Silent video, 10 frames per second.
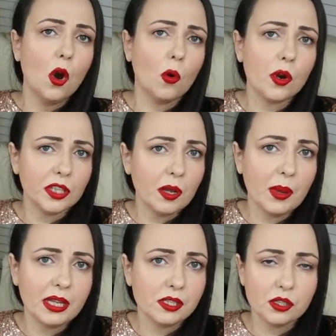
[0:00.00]

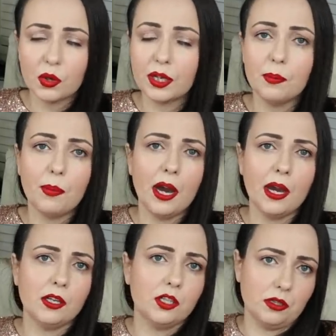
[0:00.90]
ornaments you can
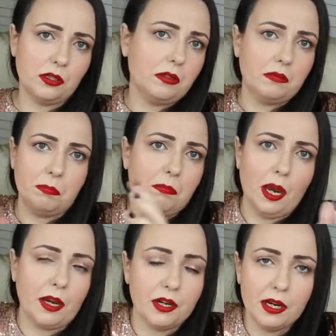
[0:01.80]
buy just
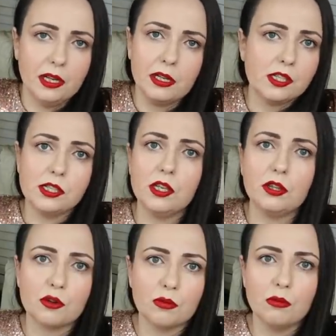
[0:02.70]
acrylic
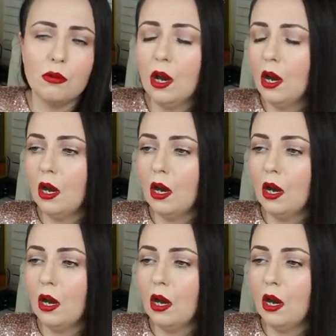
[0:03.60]
see-through